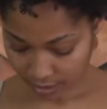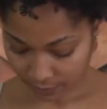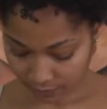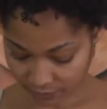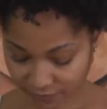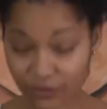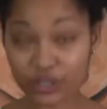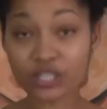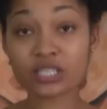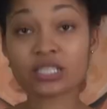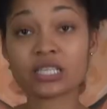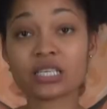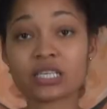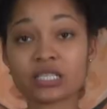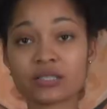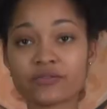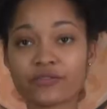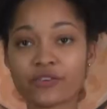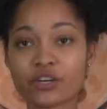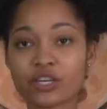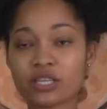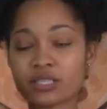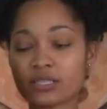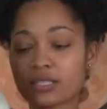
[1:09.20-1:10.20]
First things
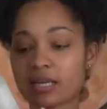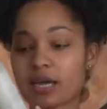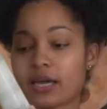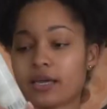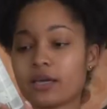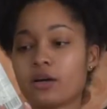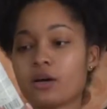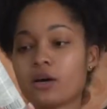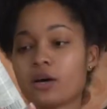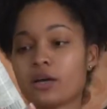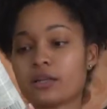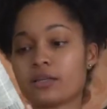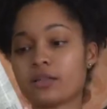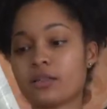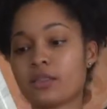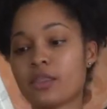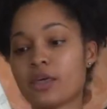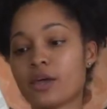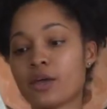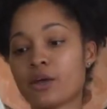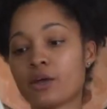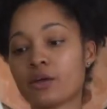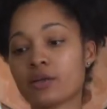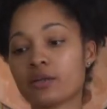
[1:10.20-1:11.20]
first, I got
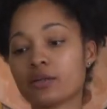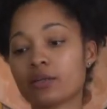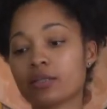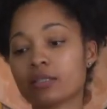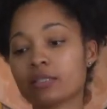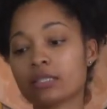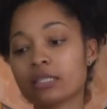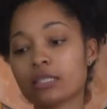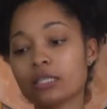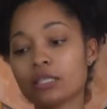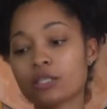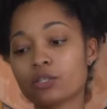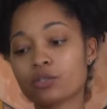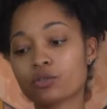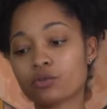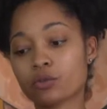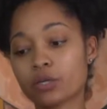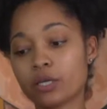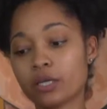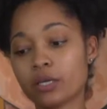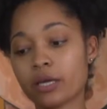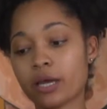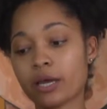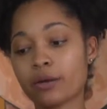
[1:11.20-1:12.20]
their tea
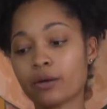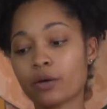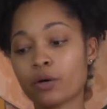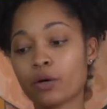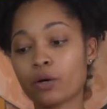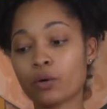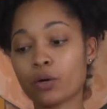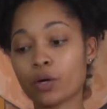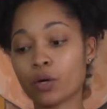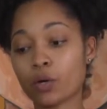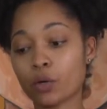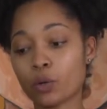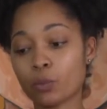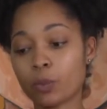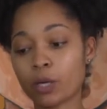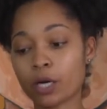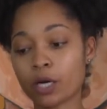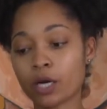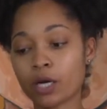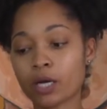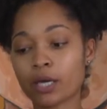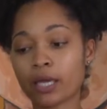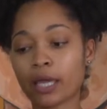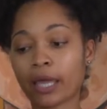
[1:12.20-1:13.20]
tree and
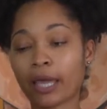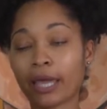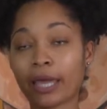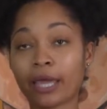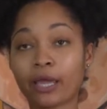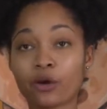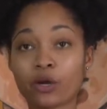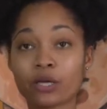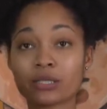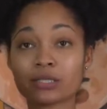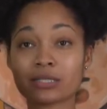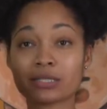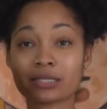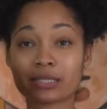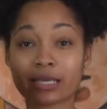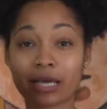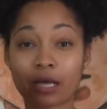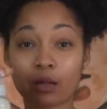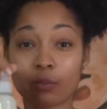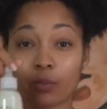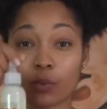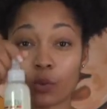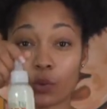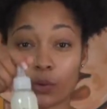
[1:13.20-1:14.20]
jojoba hair and
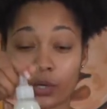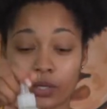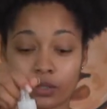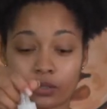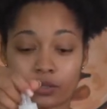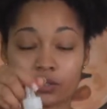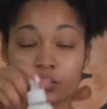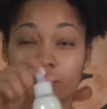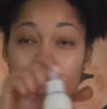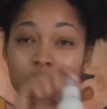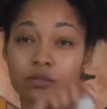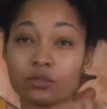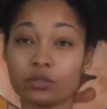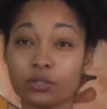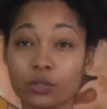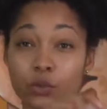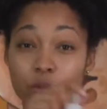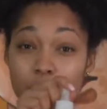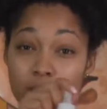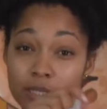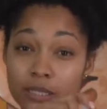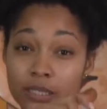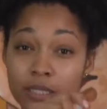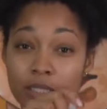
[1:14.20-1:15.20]
scalp oil, because you
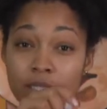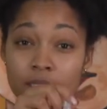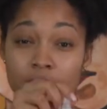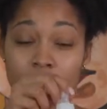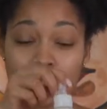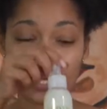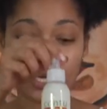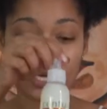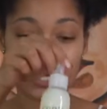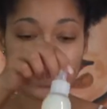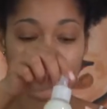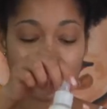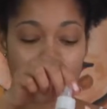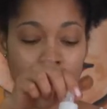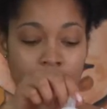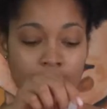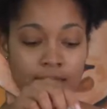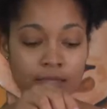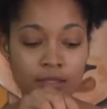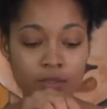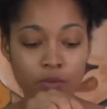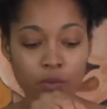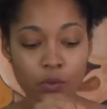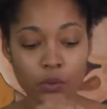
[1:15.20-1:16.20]
always need a nice
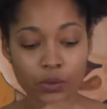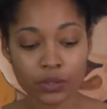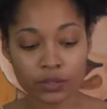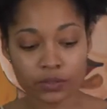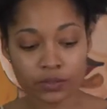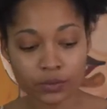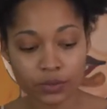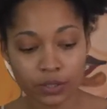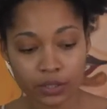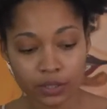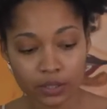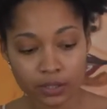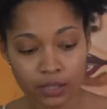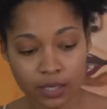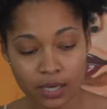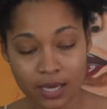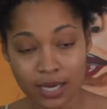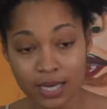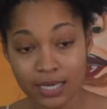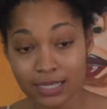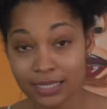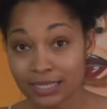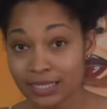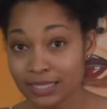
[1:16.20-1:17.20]
little oil so you
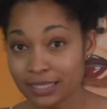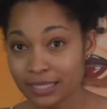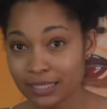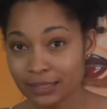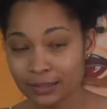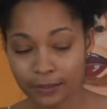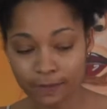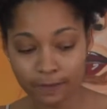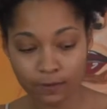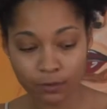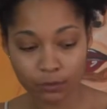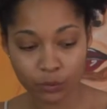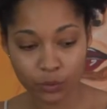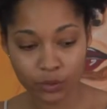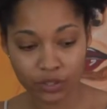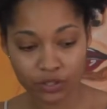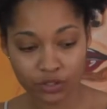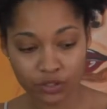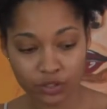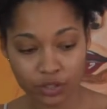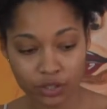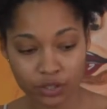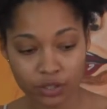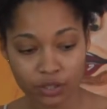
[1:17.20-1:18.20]
can seal in the
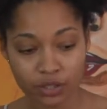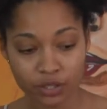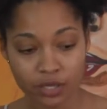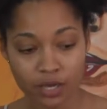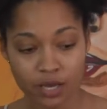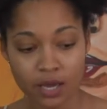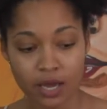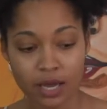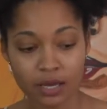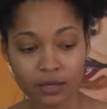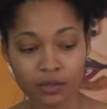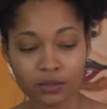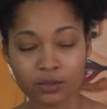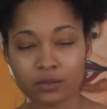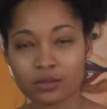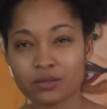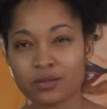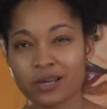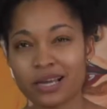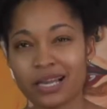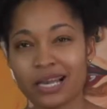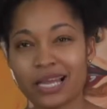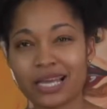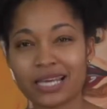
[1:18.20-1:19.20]
moisture. And also
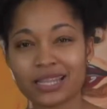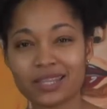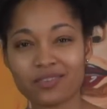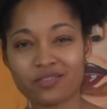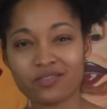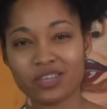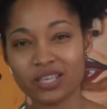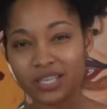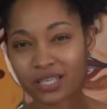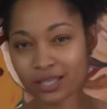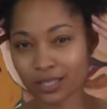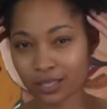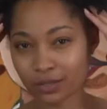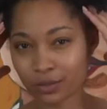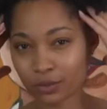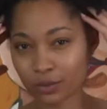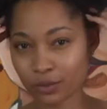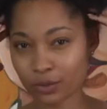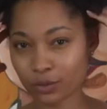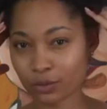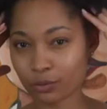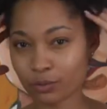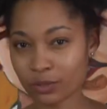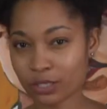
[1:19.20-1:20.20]
I like the feeling that
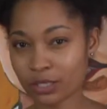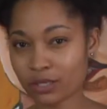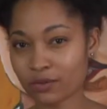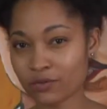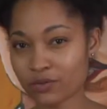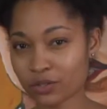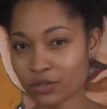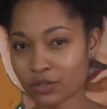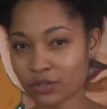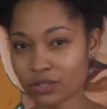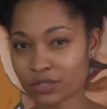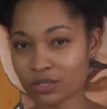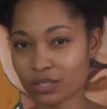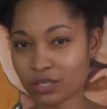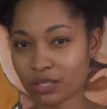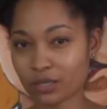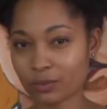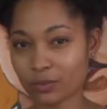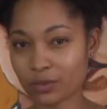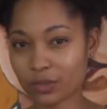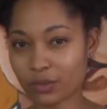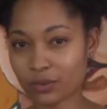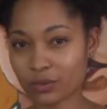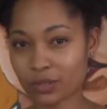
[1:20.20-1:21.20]
jojoba gives on your scalp,
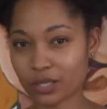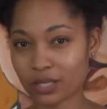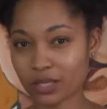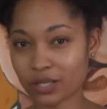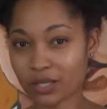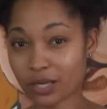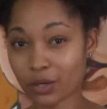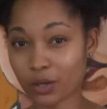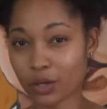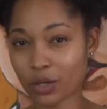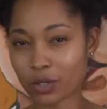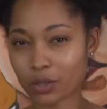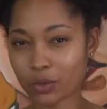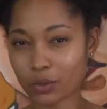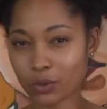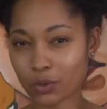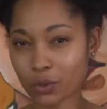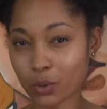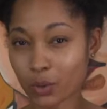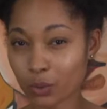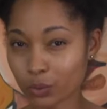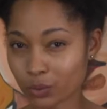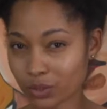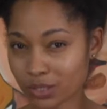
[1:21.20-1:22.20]
that hot
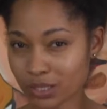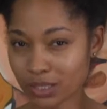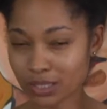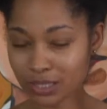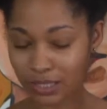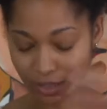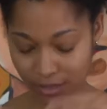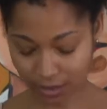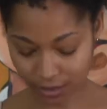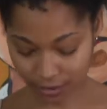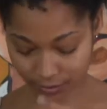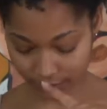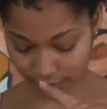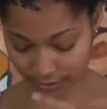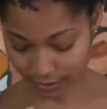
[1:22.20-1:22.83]
cold sensation.